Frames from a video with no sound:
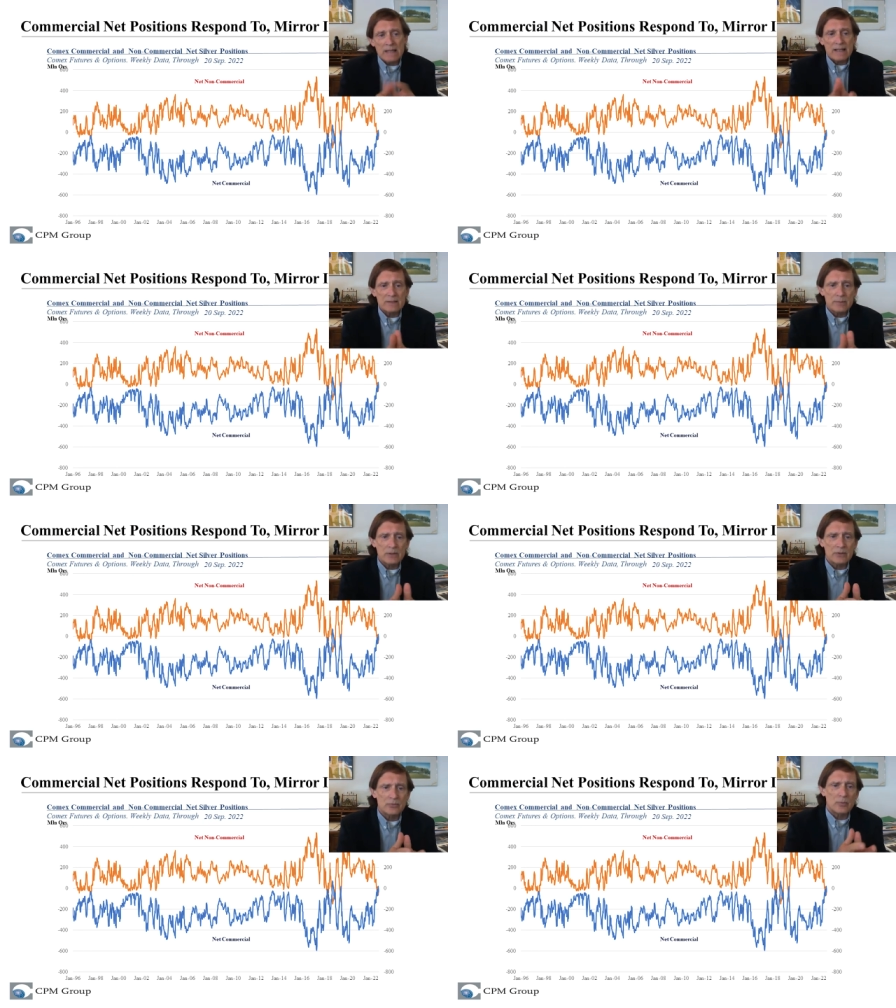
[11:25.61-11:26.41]
That's
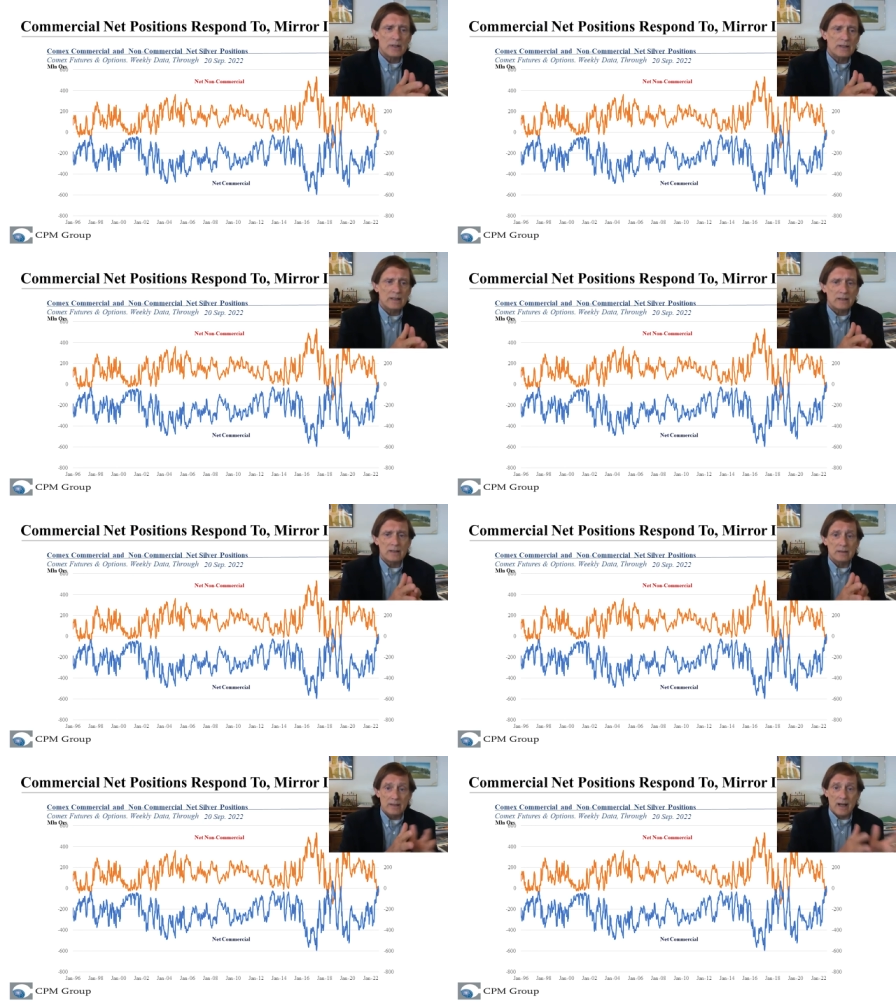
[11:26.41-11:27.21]
because when
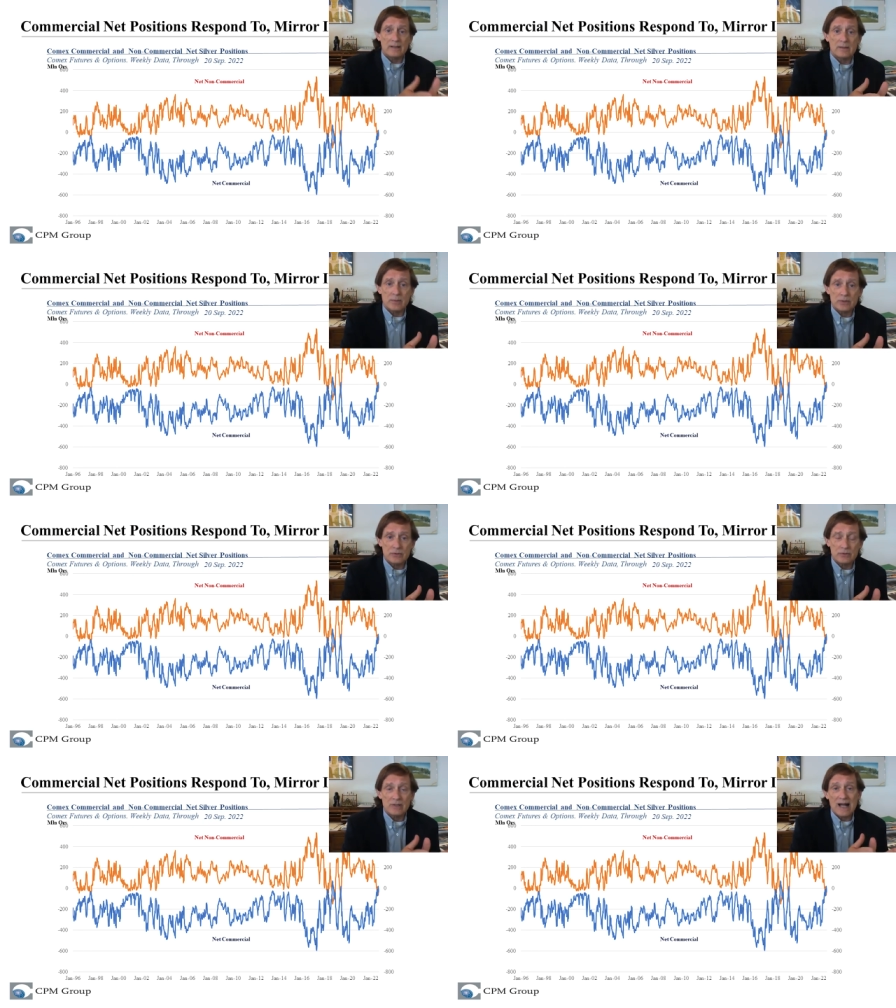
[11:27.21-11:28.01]

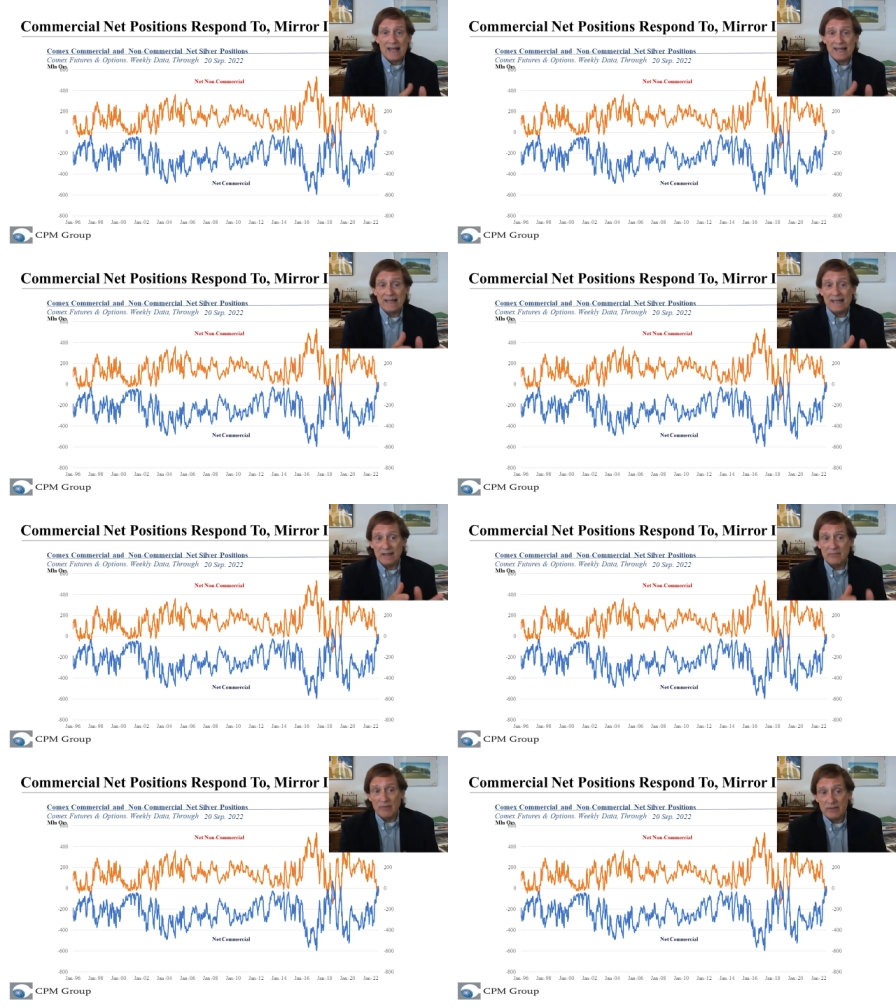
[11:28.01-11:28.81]
non-commercials, that is
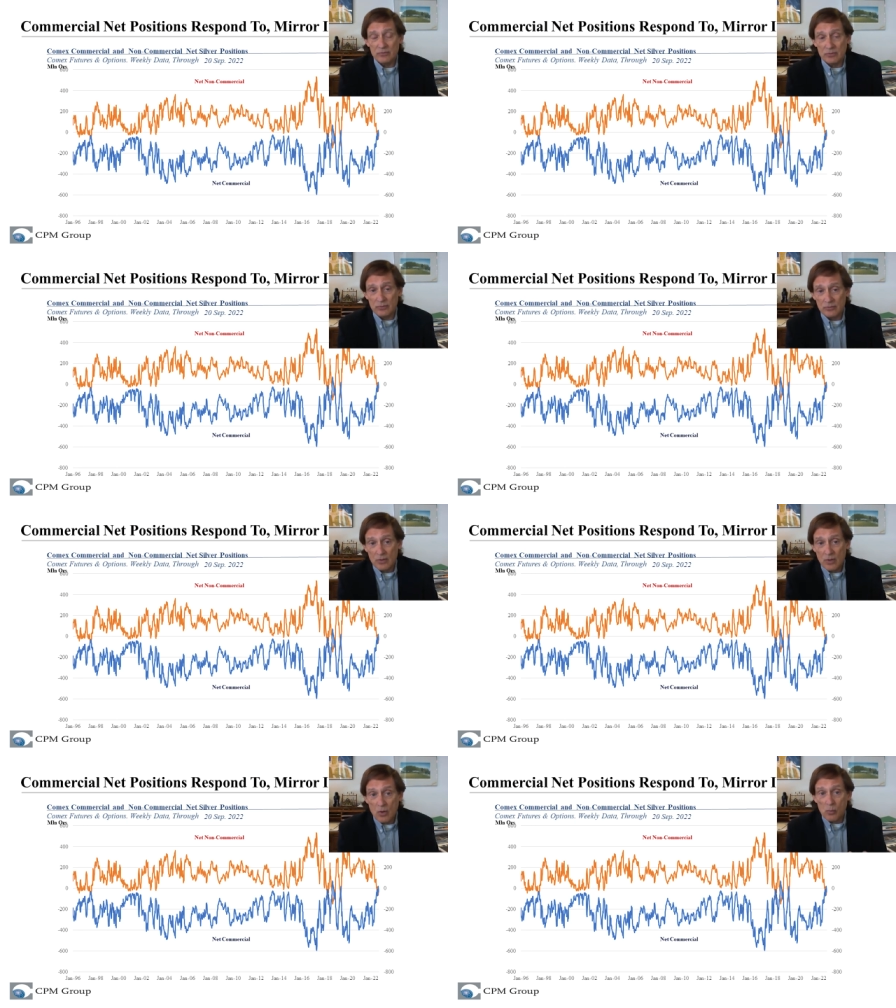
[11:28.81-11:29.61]
investors,
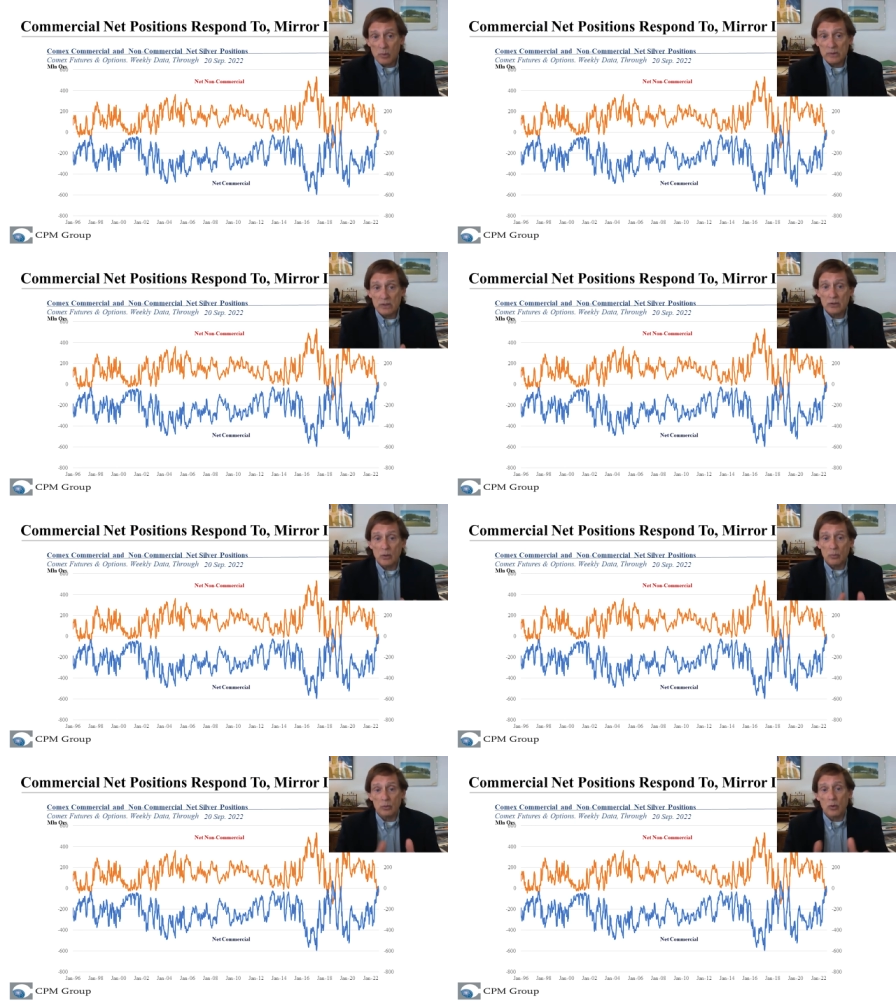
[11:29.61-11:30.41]
want to
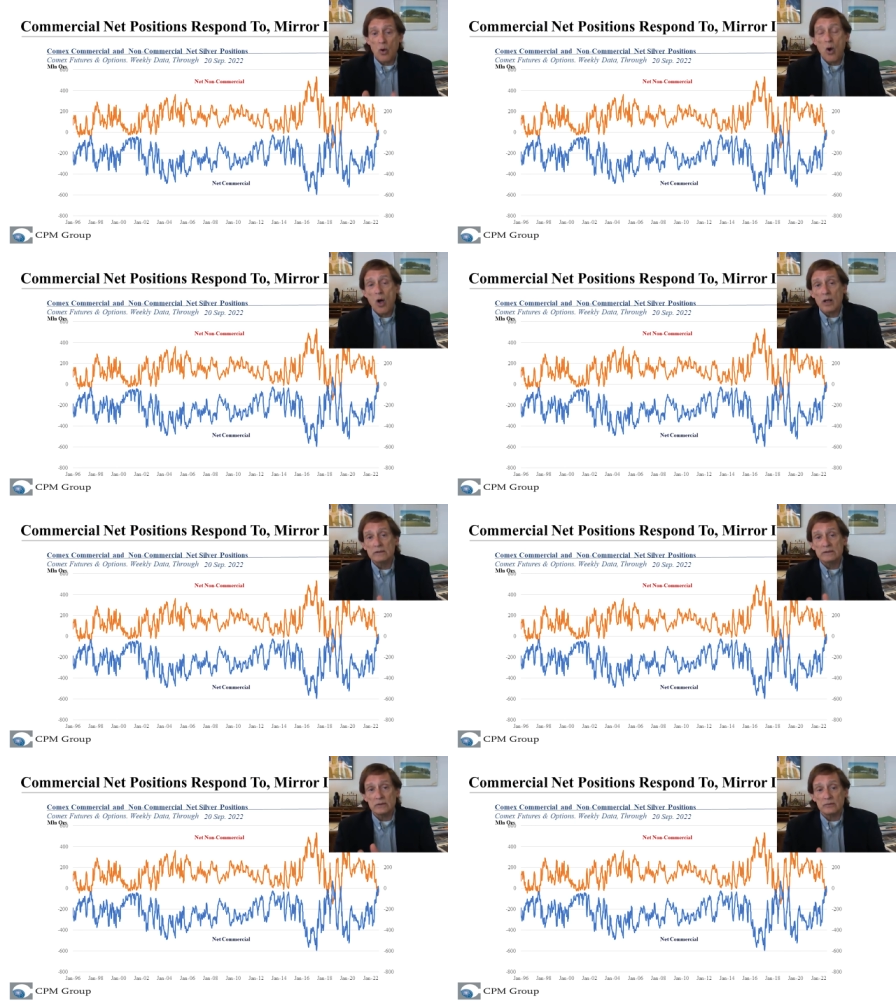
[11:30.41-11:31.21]
go
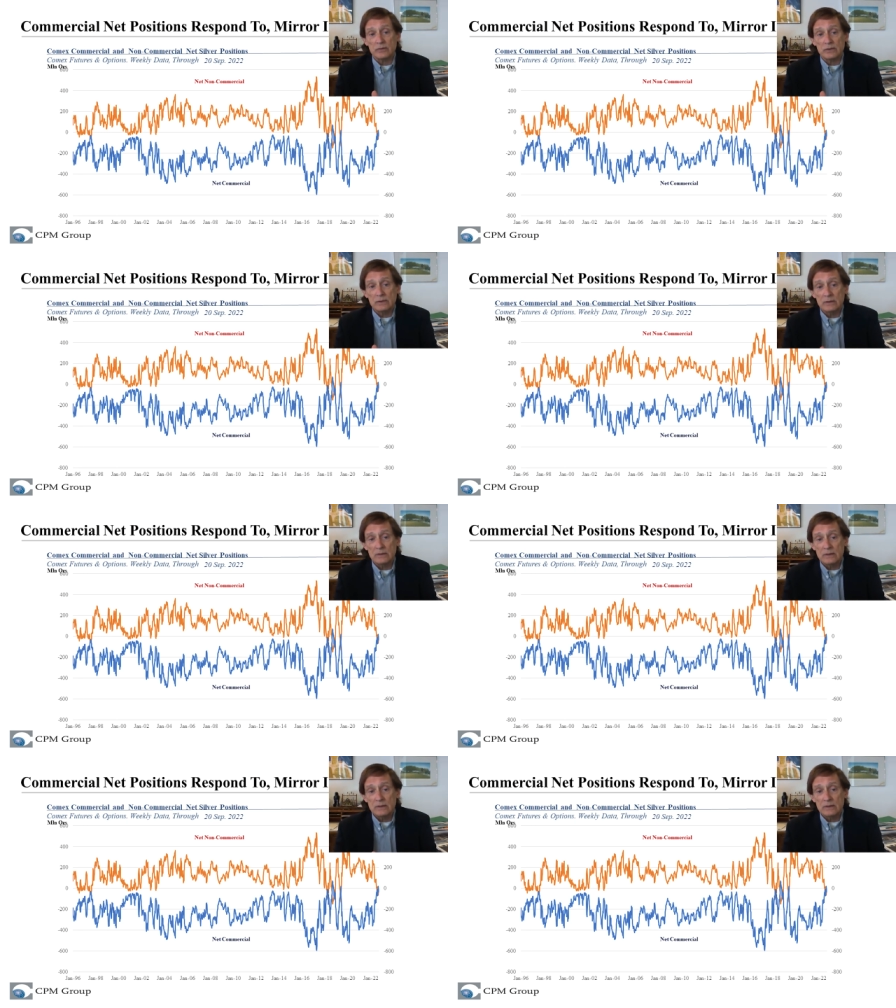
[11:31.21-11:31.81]
long silver,